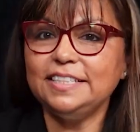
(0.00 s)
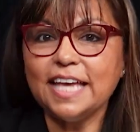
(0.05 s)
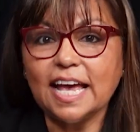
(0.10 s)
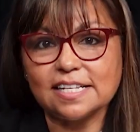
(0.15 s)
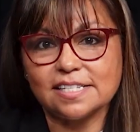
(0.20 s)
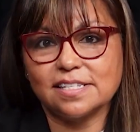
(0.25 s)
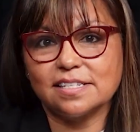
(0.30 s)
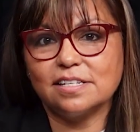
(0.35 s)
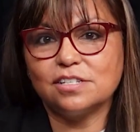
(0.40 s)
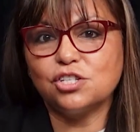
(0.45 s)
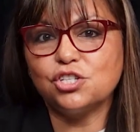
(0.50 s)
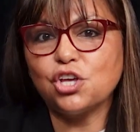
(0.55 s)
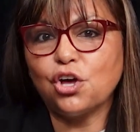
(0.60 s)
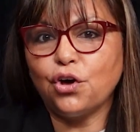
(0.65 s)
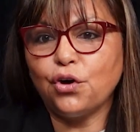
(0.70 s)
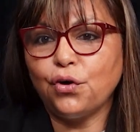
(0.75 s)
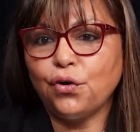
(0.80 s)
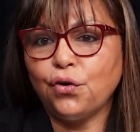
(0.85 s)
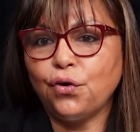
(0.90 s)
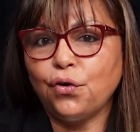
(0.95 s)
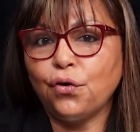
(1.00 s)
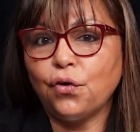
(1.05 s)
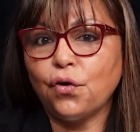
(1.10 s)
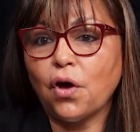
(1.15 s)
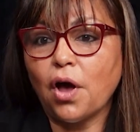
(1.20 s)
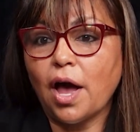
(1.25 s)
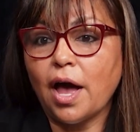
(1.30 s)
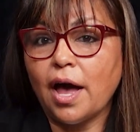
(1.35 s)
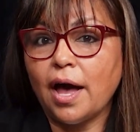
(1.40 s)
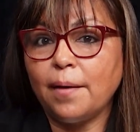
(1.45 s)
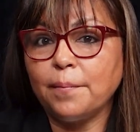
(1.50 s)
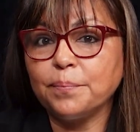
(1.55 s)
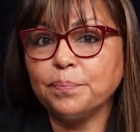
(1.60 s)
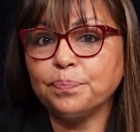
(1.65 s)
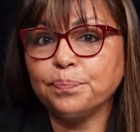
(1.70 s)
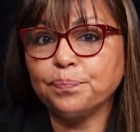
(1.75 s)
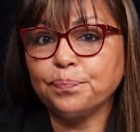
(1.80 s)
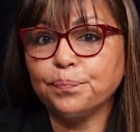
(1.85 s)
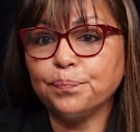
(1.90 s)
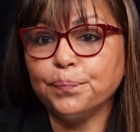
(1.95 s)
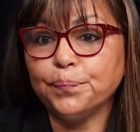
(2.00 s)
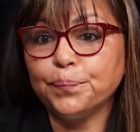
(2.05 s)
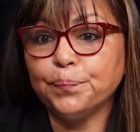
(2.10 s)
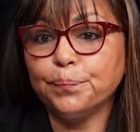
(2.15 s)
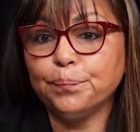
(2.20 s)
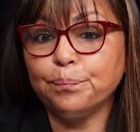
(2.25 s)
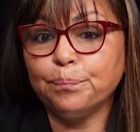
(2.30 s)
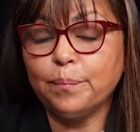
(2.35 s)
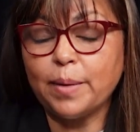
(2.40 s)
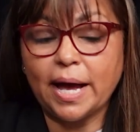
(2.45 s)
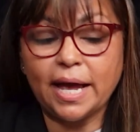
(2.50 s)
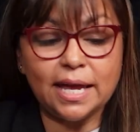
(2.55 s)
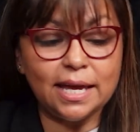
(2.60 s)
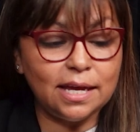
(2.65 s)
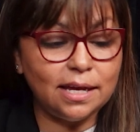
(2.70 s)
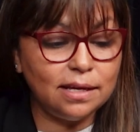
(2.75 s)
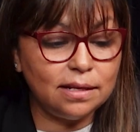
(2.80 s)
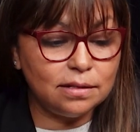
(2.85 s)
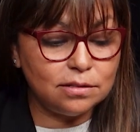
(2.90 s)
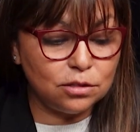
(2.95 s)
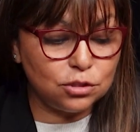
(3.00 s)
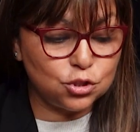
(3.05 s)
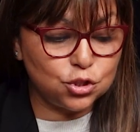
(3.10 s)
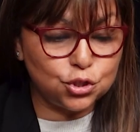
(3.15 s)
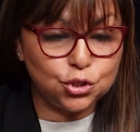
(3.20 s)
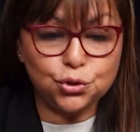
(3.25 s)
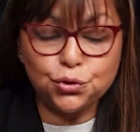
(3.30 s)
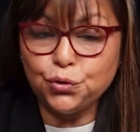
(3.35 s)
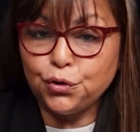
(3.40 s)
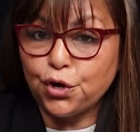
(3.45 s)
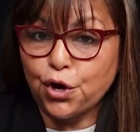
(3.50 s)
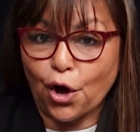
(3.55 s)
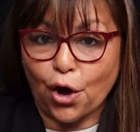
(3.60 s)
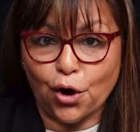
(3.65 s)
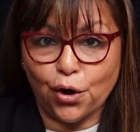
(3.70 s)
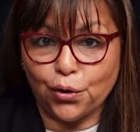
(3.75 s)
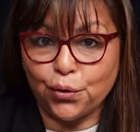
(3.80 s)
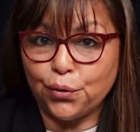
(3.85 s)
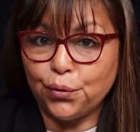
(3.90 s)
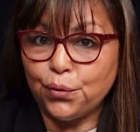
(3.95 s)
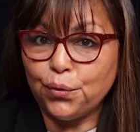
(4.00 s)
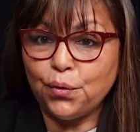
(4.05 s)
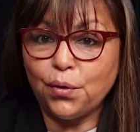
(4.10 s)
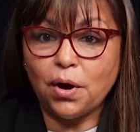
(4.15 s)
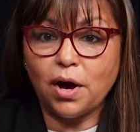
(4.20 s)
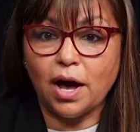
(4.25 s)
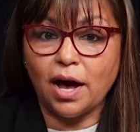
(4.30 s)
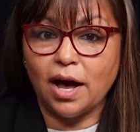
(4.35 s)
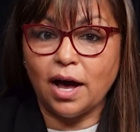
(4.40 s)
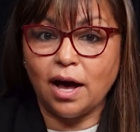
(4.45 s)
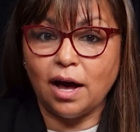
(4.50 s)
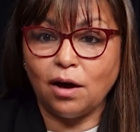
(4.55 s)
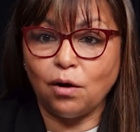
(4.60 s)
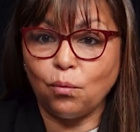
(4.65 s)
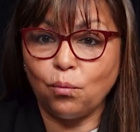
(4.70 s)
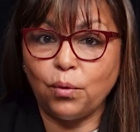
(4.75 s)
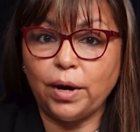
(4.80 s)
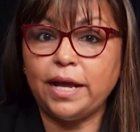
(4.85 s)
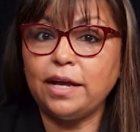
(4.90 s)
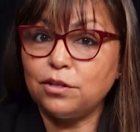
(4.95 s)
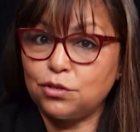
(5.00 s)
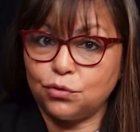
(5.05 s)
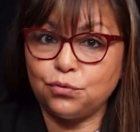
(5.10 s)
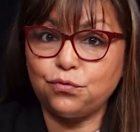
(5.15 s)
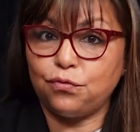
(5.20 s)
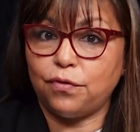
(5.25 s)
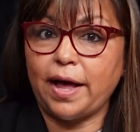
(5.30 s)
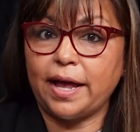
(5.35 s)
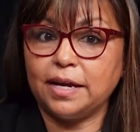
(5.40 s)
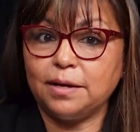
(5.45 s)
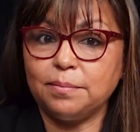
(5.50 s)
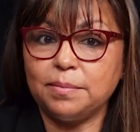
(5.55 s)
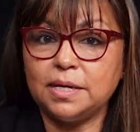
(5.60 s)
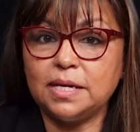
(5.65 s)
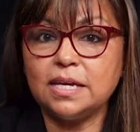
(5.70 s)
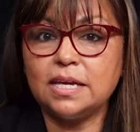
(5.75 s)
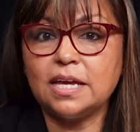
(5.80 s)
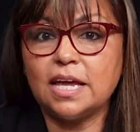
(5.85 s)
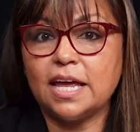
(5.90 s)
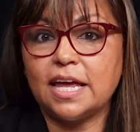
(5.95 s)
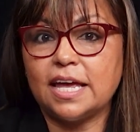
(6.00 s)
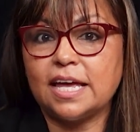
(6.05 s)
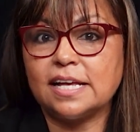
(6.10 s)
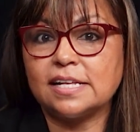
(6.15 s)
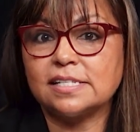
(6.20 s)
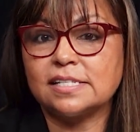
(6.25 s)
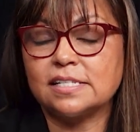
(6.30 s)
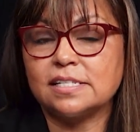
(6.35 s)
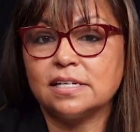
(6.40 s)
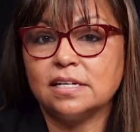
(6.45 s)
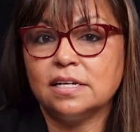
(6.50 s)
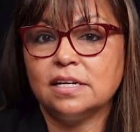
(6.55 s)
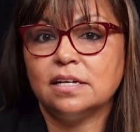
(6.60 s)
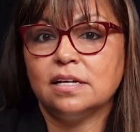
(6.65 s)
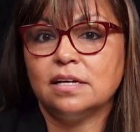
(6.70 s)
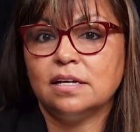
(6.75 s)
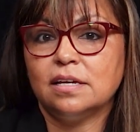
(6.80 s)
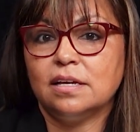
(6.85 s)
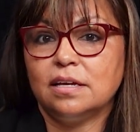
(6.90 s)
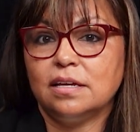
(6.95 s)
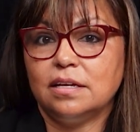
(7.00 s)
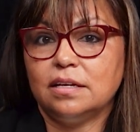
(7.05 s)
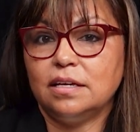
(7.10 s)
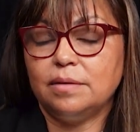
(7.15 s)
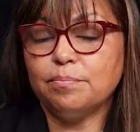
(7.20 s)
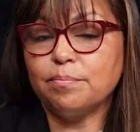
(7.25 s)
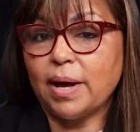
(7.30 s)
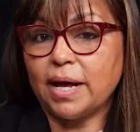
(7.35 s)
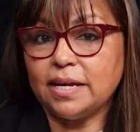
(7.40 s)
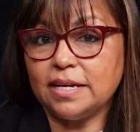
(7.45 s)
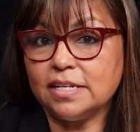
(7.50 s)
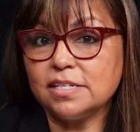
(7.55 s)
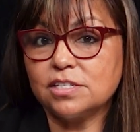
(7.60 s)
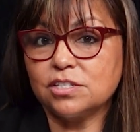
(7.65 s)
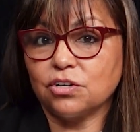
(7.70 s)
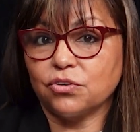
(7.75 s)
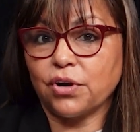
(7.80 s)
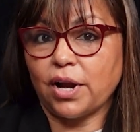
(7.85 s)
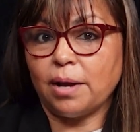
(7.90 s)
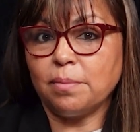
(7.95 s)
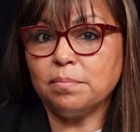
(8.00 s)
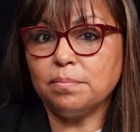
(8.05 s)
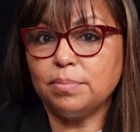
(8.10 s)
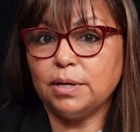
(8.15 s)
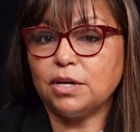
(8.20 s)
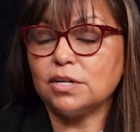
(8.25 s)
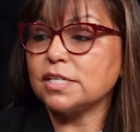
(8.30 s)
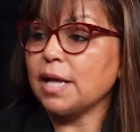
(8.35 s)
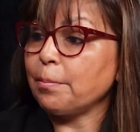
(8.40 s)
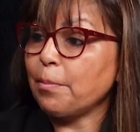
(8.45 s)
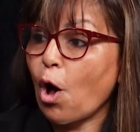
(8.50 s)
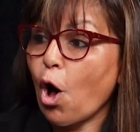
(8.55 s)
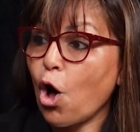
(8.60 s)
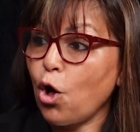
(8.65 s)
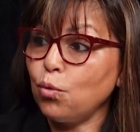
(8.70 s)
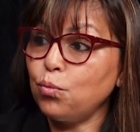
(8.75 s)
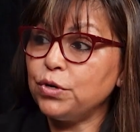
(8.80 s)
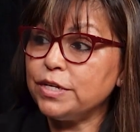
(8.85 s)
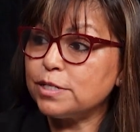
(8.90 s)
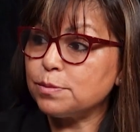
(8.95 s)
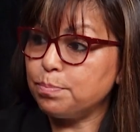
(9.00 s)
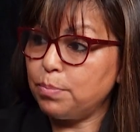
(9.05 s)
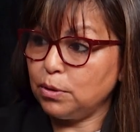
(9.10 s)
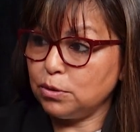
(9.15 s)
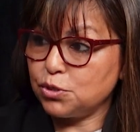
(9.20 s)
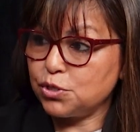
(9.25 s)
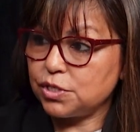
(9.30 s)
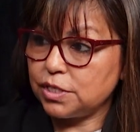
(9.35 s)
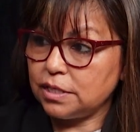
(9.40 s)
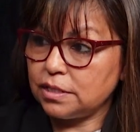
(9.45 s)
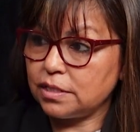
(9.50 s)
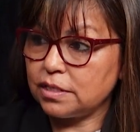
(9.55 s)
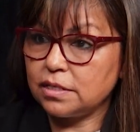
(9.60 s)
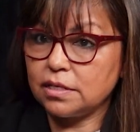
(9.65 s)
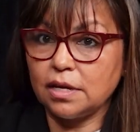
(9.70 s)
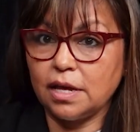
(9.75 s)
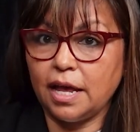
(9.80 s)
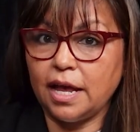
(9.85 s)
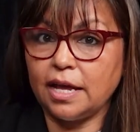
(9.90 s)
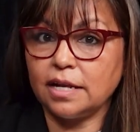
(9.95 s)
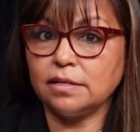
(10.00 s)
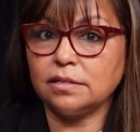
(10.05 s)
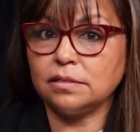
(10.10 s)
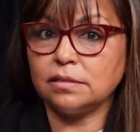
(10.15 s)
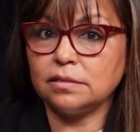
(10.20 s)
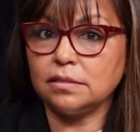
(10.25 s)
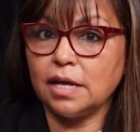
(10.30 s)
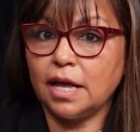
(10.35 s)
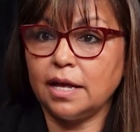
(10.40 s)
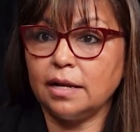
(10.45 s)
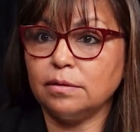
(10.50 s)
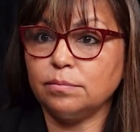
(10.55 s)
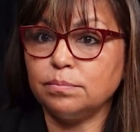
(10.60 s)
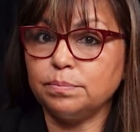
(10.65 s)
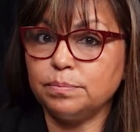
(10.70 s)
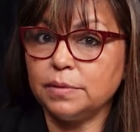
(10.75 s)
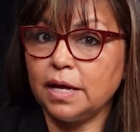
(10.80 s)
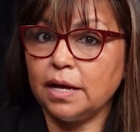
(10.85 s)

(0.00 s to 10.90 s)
Yes. So my to-go way to find me is my Instagram, because I'm always posting and